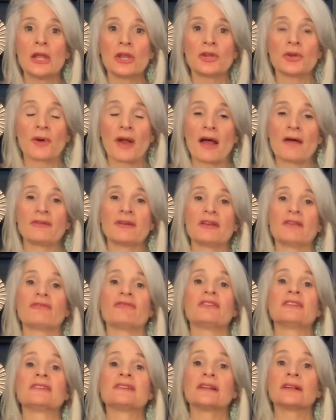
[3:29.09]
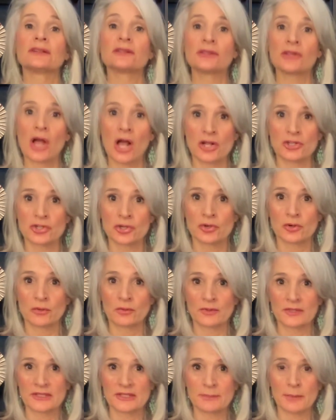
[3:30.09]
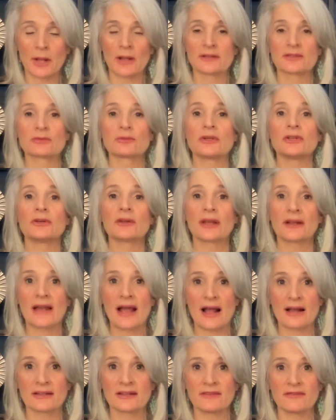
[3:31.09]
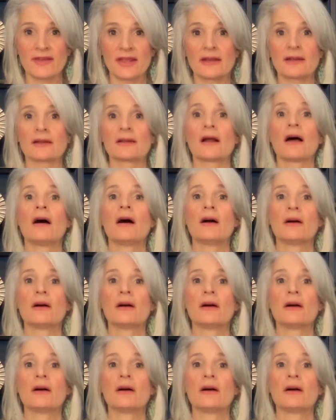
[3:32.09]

you're having a physiological response when you get activated.